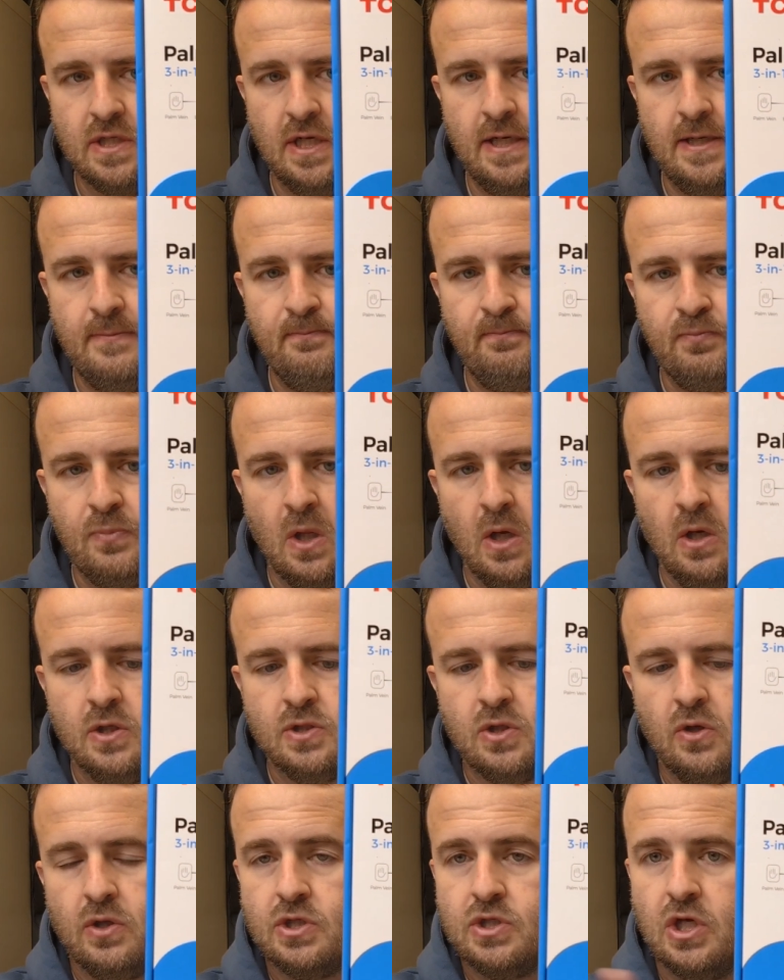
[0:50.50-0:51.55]
Um,
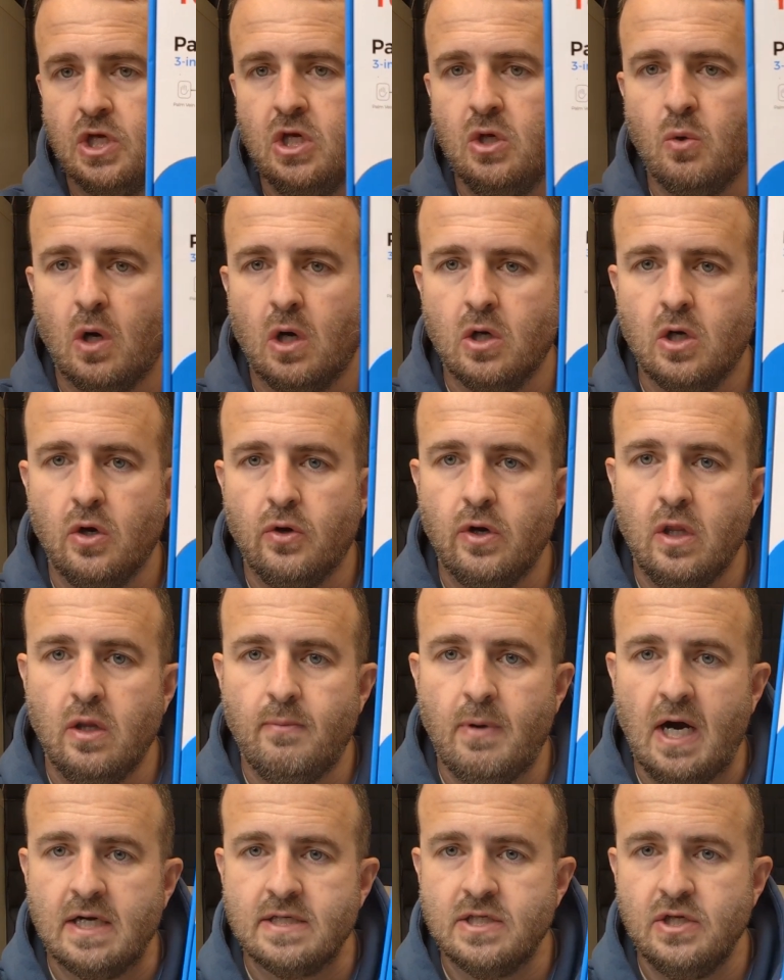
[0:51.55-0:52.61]
so there's a Q R code on the
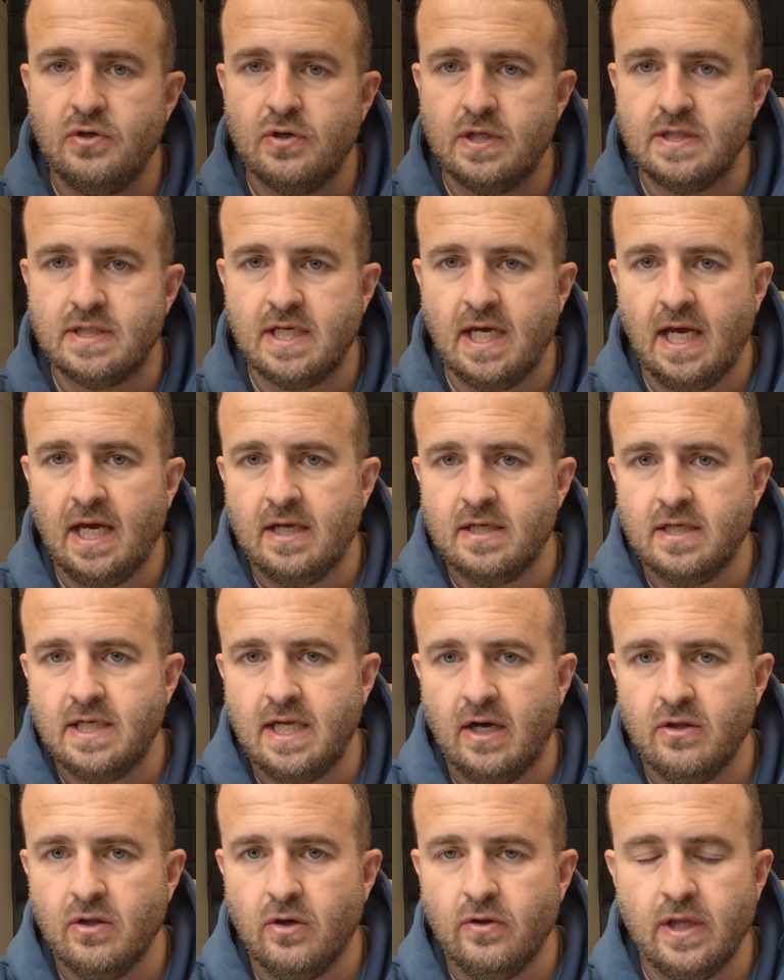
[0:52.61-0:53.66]
box that you can scan to
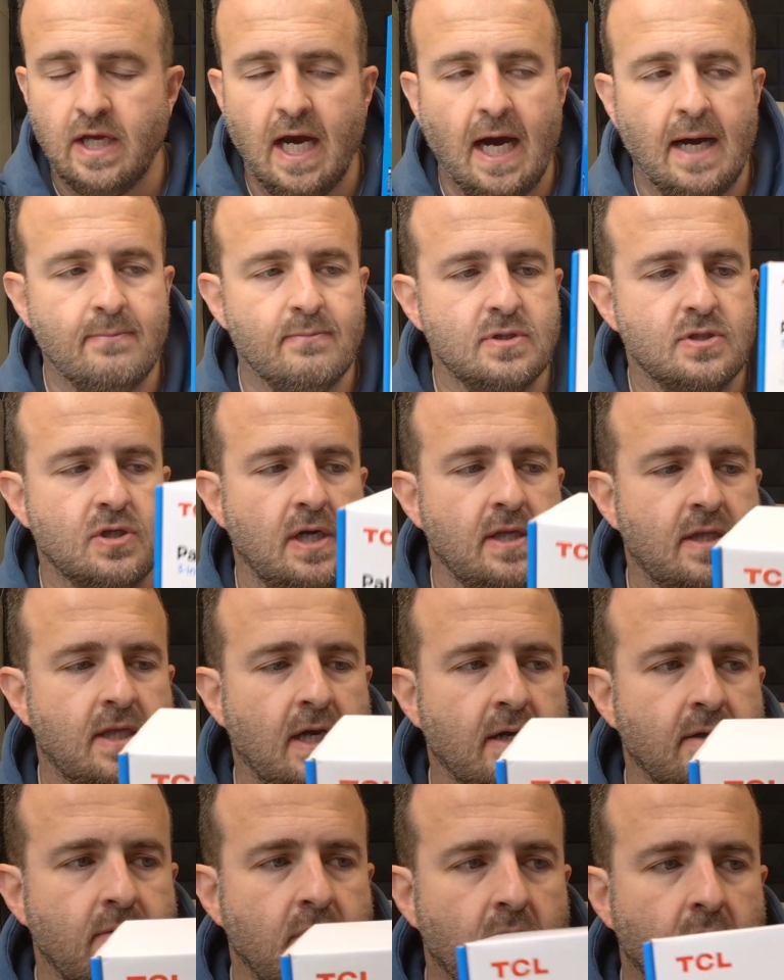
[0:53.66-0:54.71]
download the app. It's right
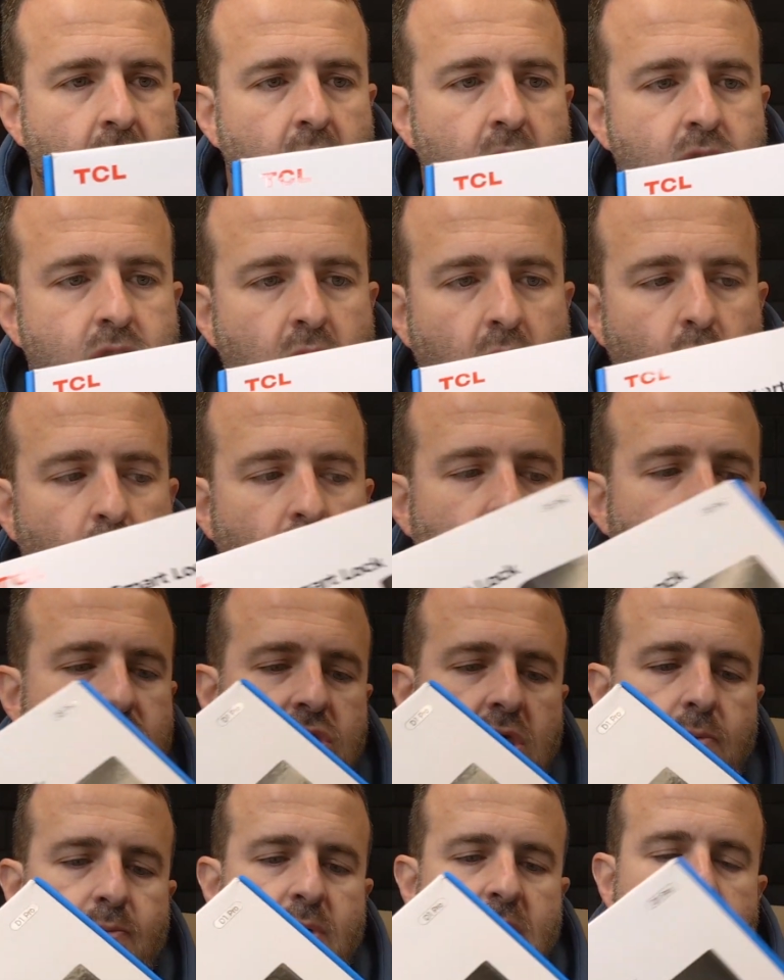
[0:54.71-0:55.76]
there. So we're going to
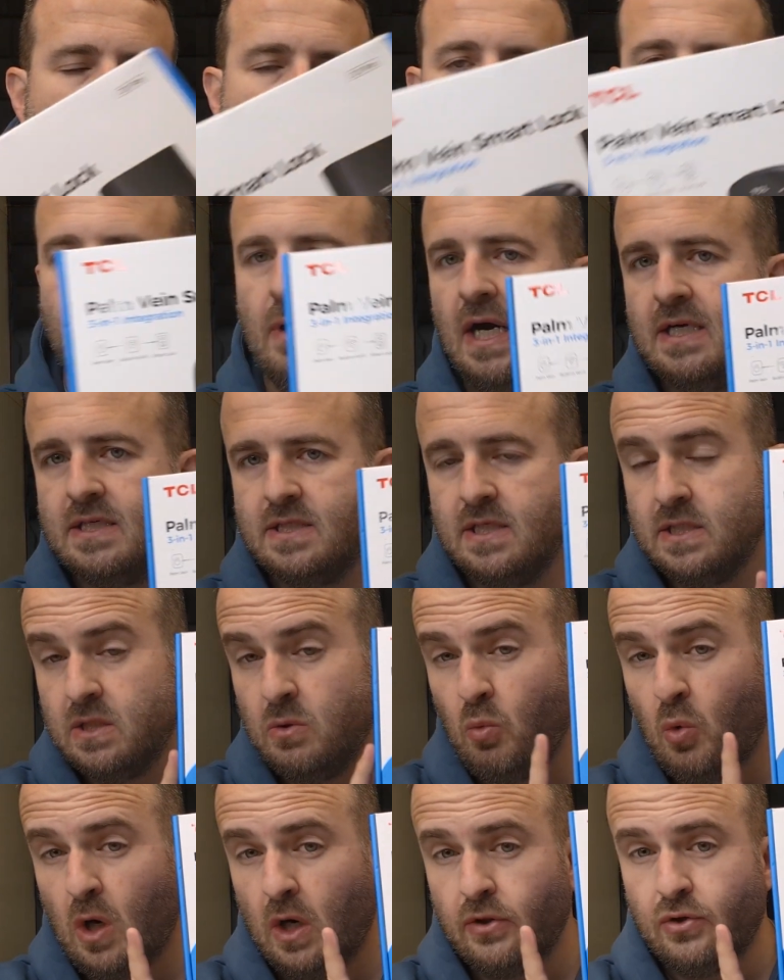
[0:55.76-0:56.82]
jump in, unbox this,
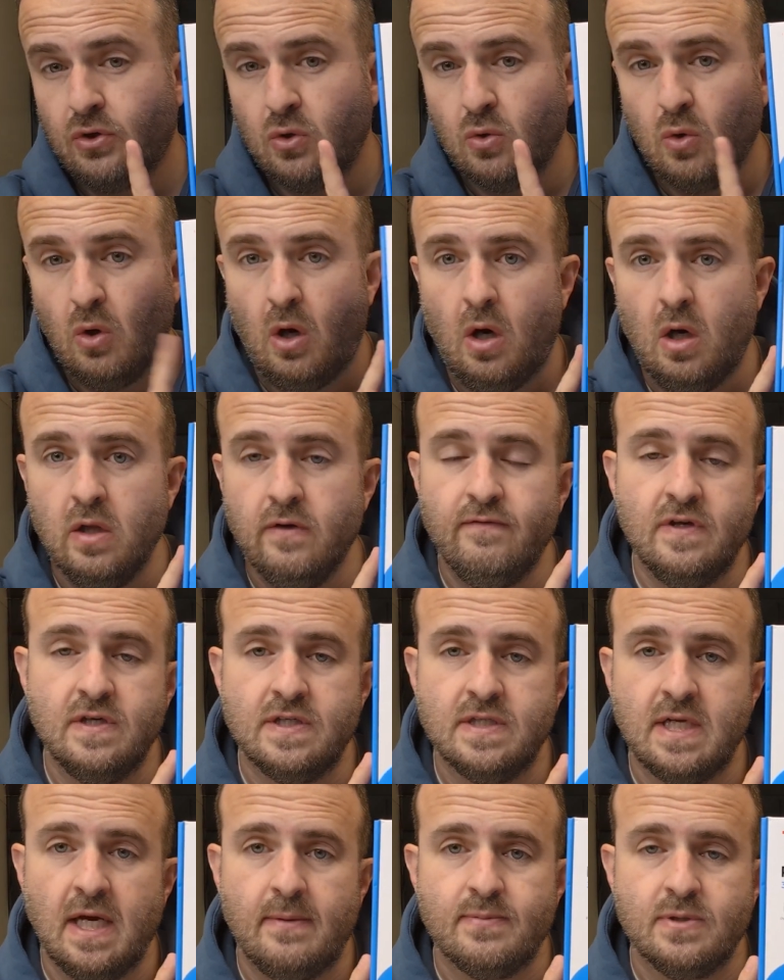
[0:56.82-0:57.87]
and walk through all of the
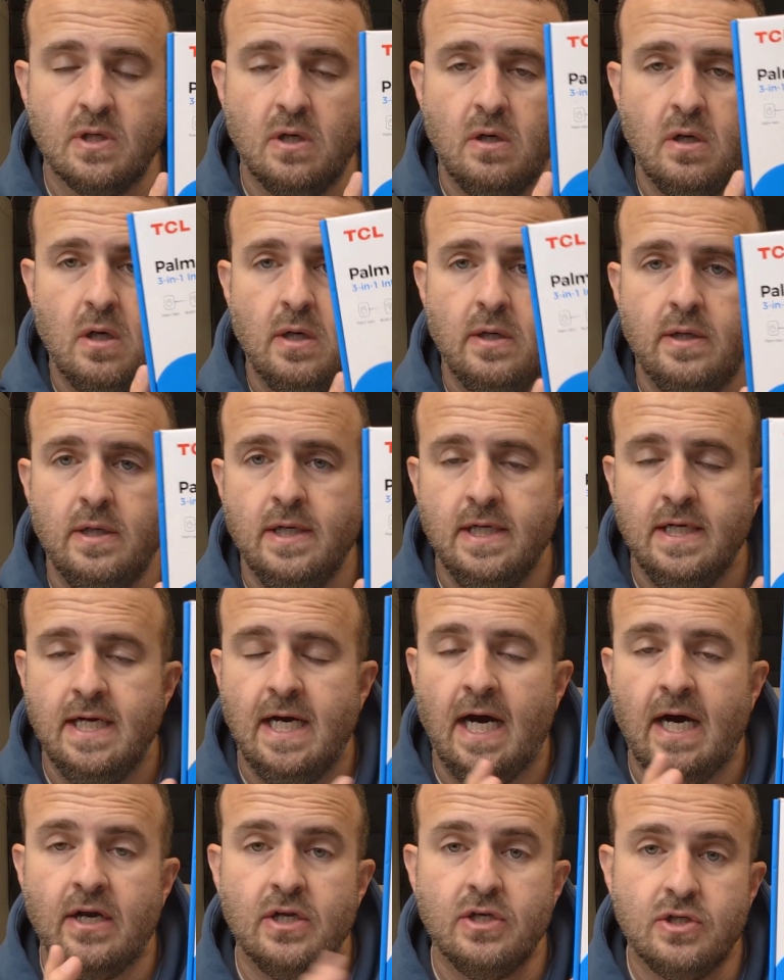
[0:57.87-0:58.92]
steps on
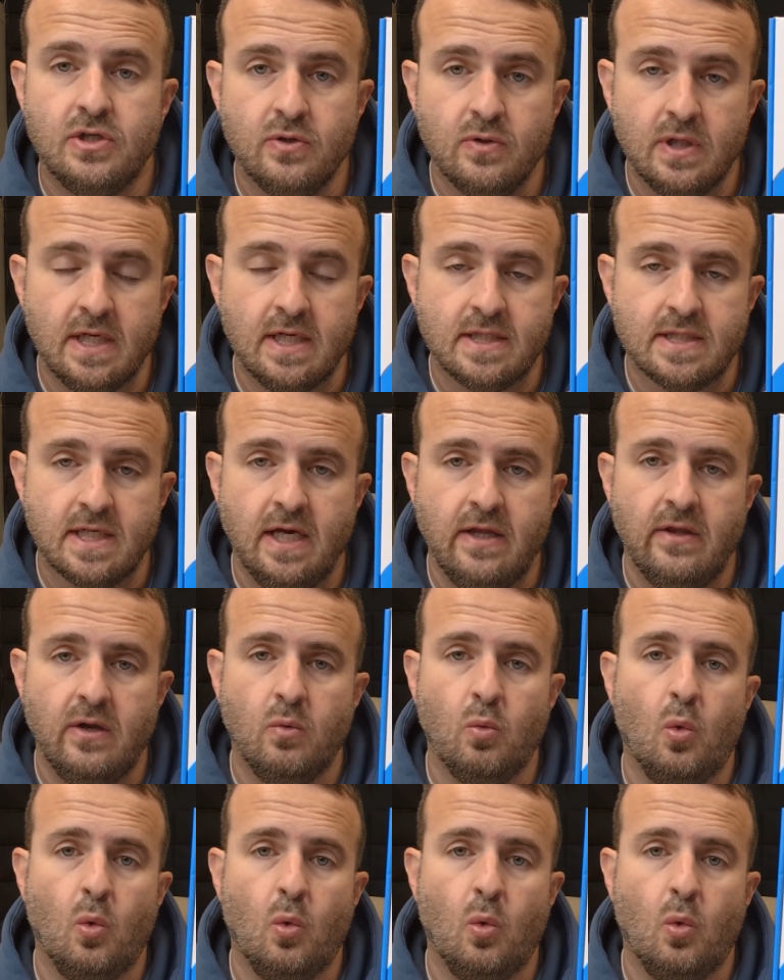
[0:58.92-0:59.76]
how to do this. And then